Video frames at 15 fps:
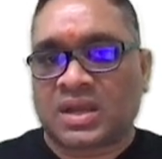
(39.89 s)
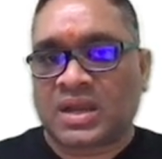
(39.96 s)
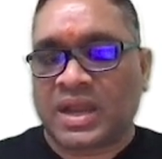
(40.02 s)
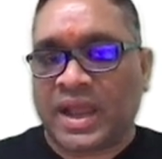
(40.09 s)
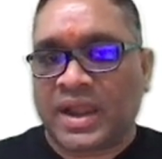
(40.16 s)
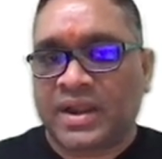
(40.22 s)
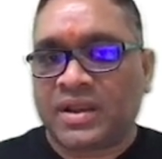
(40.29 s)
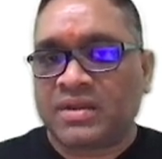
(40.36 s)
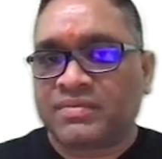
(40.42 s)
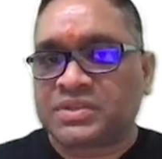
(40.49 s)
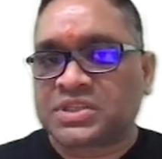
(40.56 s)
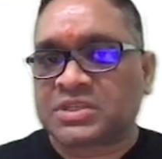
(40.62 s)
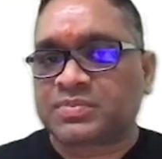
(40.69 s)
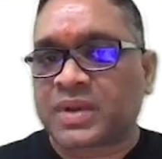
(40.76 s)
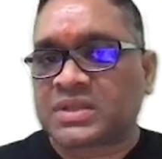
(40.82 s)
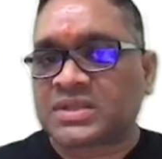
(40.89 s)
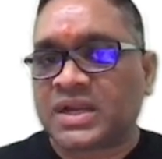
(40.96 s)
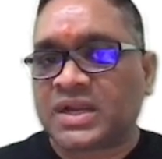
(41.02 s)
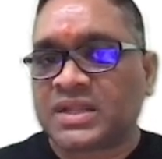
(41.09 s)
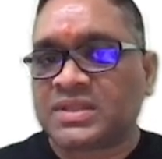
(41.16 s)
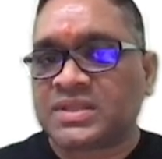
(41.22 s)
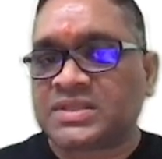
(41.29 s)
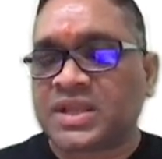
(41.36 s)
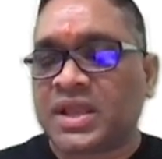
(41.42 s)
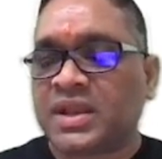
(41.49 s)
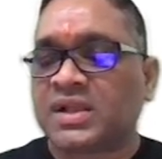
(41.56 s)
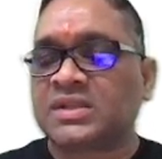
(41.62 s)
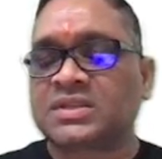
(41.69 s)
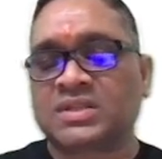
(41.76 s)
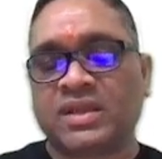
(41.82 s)
Gliadin, which is present in the
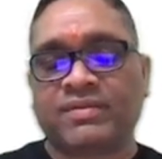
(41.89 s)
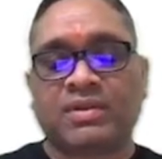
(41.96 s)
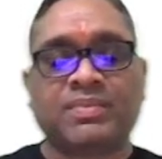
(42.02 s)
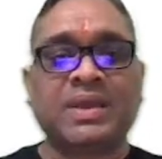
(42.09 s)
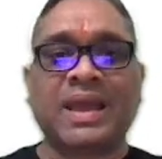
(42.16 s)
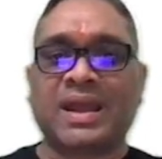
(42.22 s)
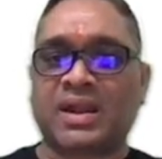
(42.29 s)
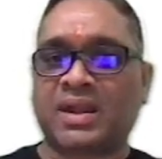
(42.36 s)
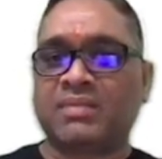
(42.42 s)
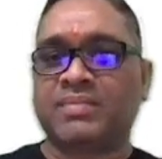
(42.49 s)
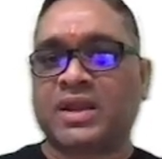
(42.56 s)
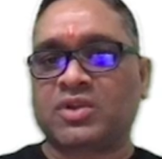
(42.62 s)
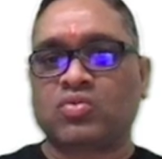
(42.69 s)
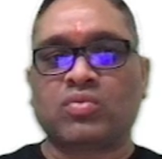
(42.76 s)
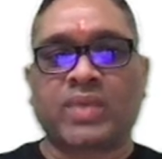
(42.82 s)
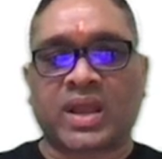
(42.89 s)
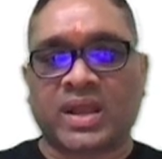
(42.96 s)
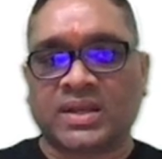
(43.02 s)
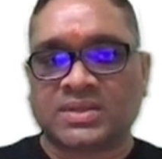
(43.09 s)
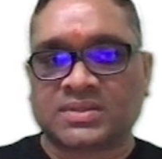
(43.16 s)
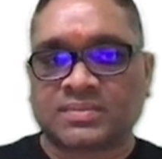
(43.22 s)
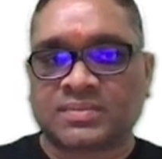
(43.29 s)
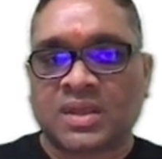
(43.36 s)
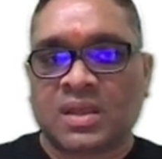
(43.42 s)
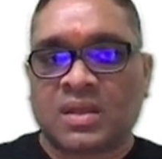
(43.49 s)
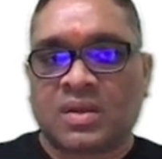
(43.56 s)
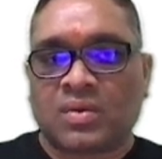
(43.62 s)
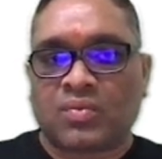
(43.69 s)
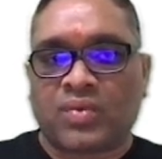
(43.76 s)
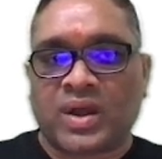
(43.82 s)
cereals, they will be acting by two mechanism.
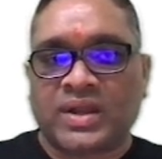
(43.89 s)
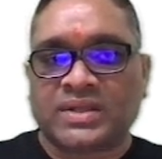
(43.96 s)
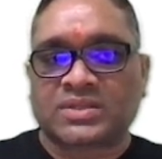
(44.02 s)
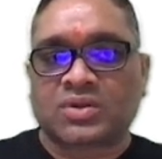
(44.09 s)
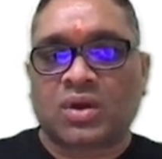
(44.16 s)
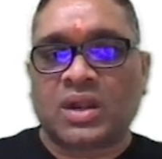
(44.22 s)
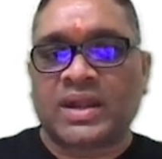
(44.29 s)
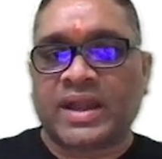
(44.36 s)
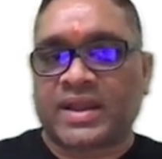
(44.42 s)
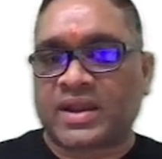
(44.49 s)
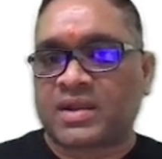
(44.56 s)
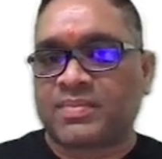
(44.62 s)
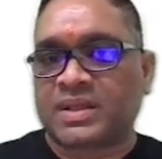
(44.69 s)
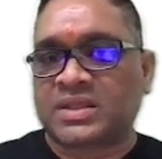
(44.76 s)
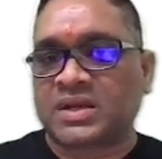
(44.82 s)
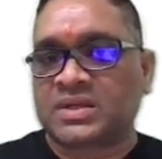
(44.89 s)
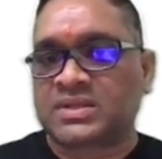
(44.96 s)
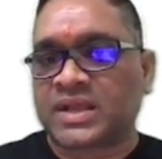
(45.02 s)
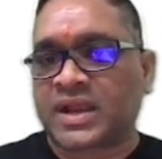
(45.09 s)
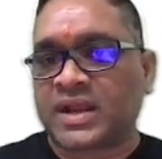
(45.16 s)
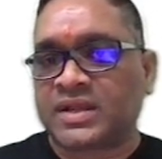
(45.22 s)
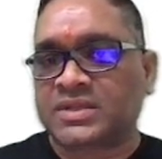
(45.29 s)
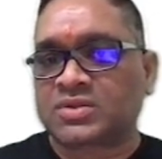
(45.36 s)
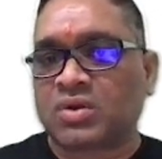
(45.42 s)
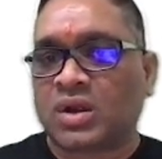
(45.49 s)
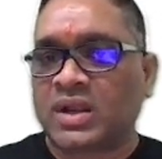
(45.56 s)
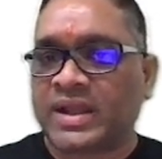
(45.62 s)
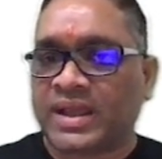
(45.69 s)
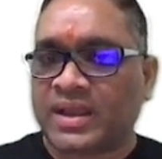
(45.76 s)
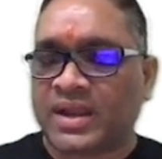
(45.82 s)
One is called direct method, second is
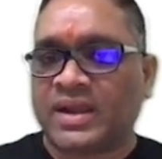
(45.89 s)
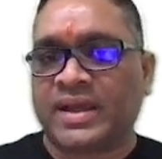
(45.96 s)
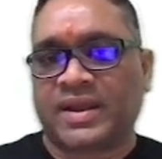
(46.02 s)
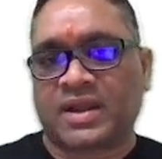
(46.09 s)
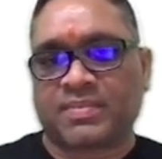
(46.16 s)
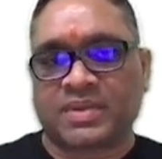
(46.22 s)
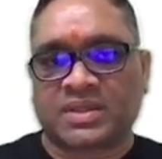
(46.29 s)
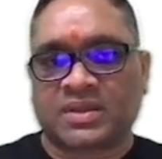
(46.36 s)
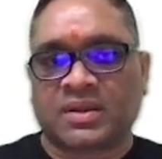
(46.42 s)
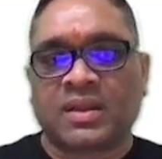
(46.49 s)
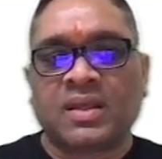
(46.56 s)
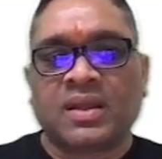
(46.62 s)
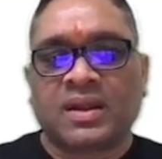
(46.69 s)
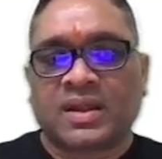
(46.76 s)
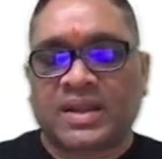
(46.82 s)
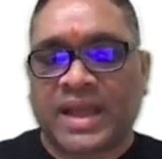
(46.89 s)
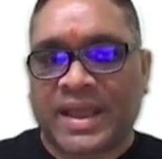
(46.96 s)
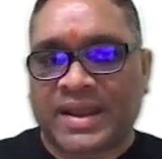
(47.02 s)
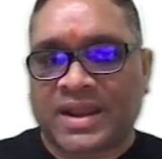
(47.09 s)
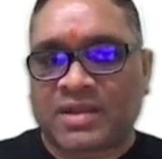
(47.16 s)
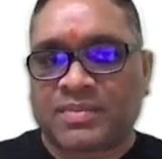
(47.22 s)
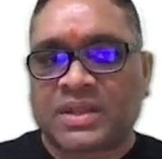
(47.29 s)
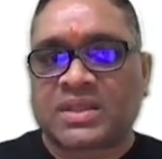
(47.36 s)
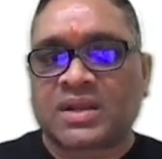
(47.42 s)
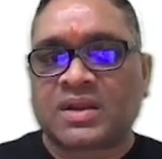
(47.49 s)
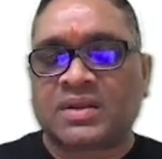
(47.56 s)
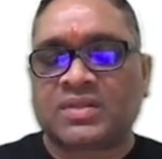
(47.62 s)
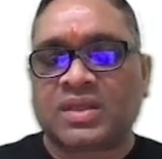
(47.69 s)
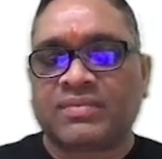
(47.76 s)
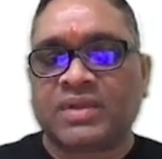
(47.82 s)
called indirect method. Direct
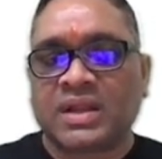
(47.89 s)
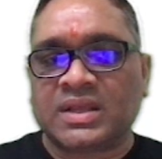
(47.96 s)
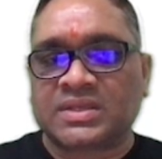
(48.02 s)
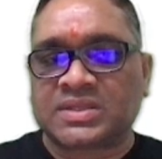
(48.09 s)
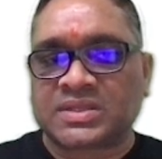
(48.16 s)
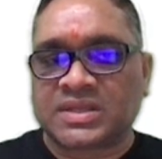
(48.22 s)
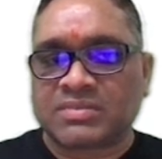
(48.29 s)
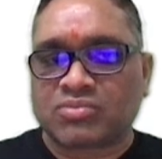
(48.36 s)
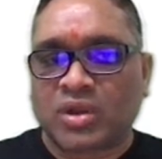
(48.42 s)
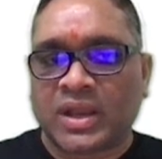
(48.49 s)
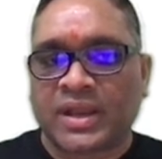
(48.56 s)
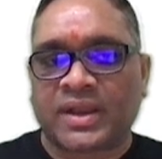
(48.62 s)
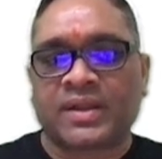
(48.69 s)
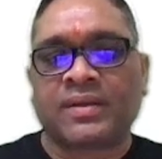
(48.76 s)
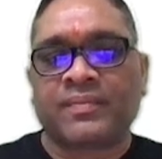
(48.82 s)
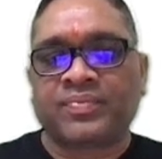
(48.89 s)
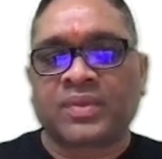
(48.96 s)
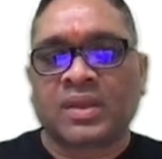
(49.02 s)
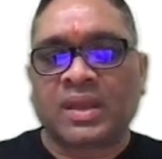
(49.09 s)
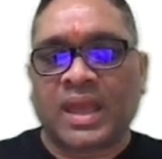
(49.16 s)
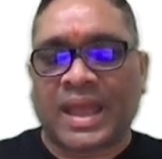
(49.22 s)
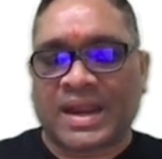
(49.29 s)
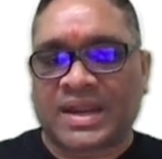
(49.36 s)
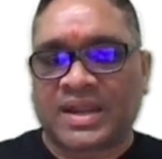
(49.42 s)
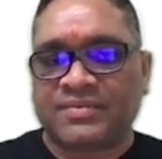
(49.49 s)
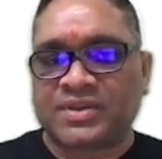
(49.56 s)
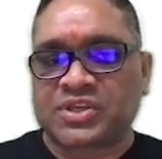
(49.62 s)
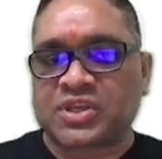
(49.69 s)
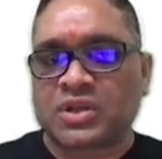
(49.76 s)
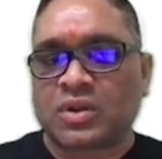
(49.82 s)
method, they will stimulate
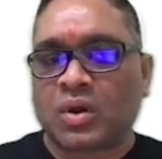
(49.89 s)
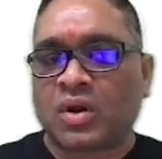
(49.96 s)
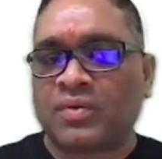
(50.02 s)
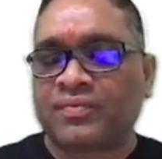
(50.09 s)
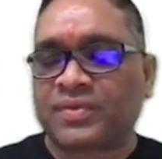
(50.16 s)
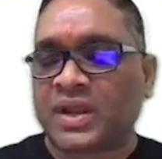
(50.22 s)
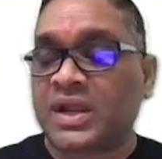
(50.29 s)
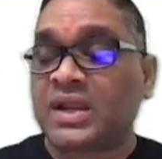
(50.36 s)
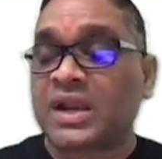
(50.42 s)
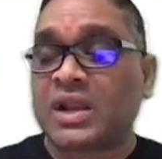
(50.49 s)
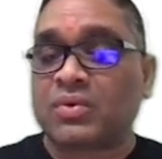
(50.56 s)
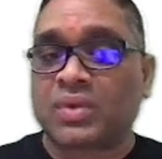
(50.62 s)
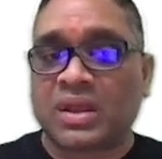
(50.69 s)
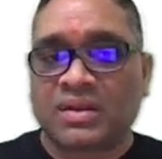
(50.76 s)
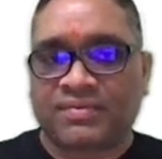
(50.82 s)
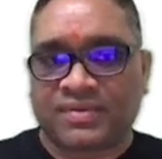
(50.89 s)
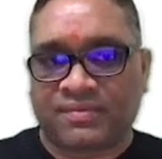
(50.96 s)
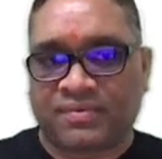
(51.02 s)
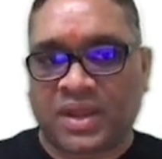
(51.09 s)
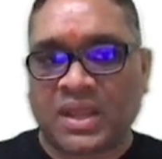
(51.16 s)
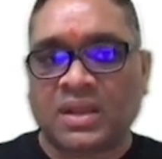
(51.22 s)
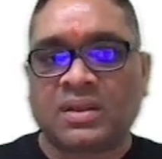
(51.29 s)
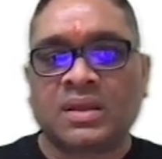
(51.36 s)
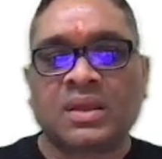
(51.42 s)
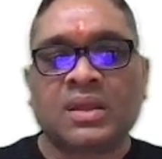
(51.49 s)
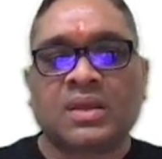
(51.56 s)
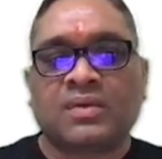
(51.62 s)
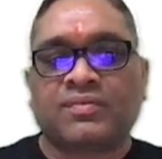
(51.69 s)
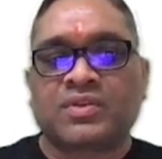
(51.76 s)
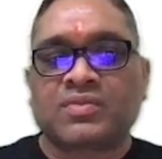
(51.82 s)
activation of interleukin 15,
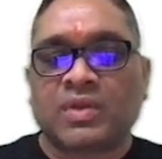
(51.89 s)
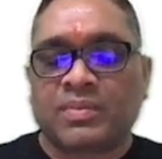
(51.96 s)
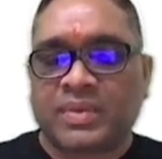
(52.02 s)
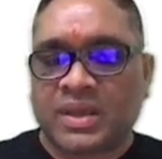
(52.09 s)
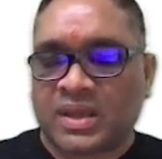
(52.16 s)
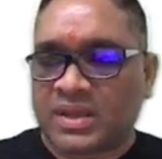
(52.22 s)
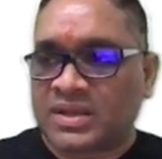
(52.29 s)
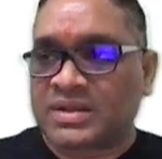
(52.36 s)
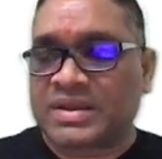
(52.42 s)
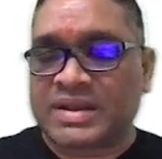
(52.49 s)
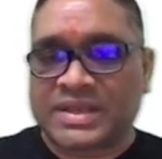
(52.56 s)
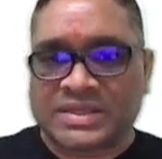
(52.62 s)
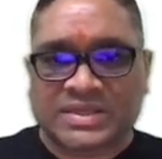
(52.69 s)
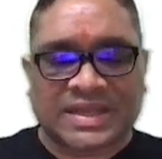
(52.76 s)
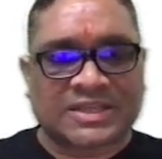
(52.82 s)
which will be increased